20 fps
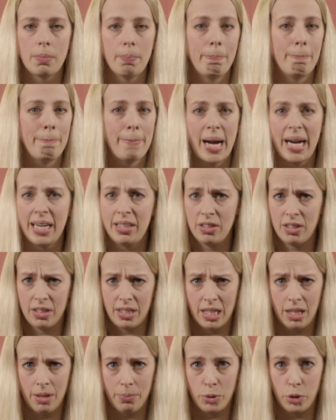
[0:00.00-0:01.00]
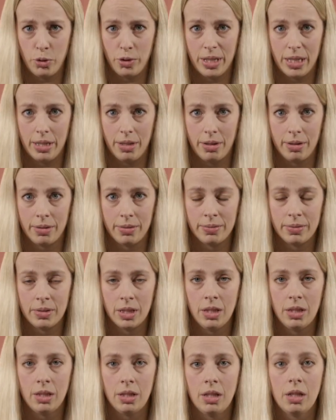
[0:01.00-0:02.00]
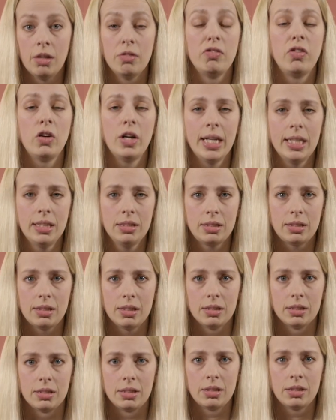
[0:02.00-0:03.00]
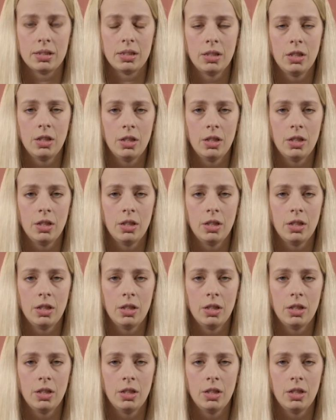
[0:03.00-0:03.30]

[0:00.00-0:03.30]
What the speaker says: might not help you here. For instance,